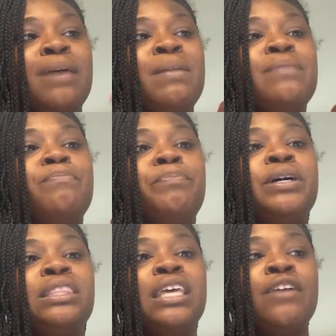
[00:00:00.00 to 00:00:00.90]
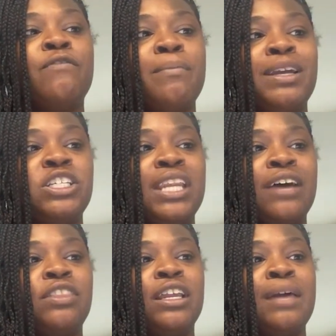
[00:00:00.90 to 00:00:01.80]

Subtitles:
Let me put the information out there.